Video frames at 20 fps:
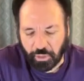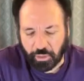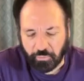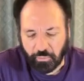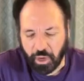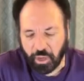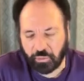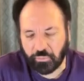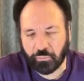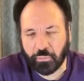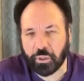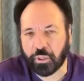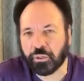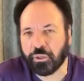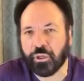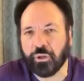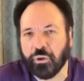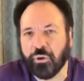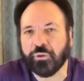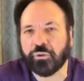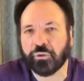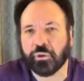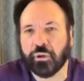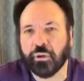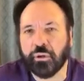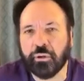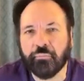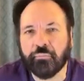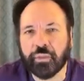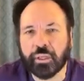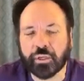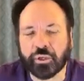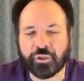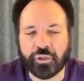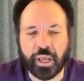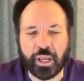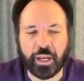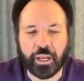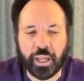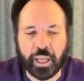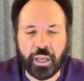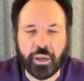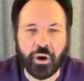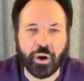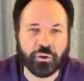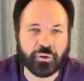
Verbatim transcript: with Martin Luther on Saturday,